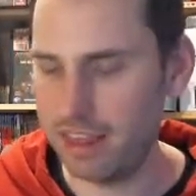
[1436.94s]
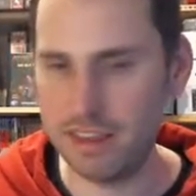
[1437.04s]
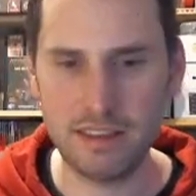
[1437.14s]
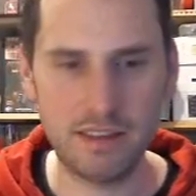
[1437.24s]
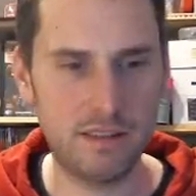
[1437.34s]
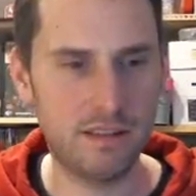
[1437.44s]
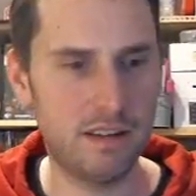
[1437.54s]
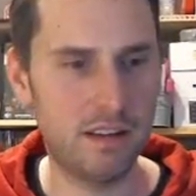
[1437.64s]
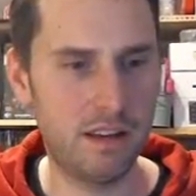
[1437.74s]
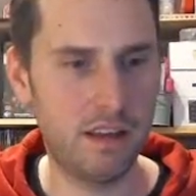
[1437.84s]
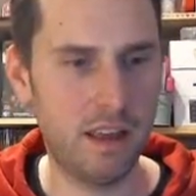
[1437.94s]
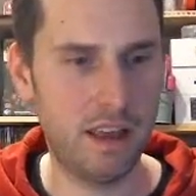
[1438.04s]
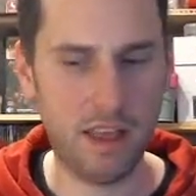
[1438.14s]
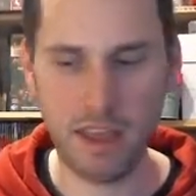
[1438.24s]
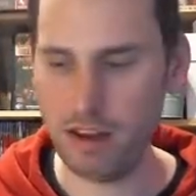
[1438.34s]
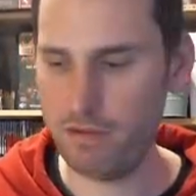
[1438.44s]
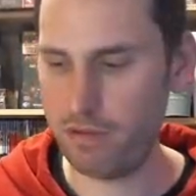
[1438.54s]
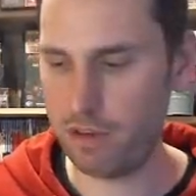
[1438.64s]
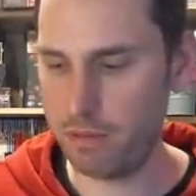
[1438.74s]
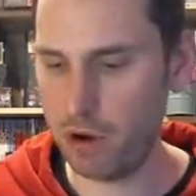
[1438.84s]
this is it
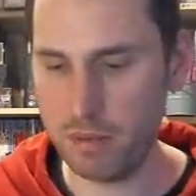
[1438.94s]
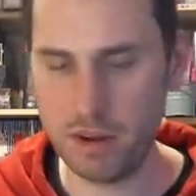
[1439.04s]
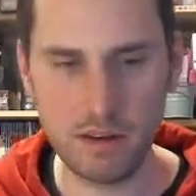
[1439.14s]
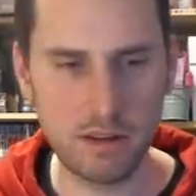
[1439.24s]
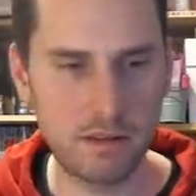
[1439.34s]
for the moment.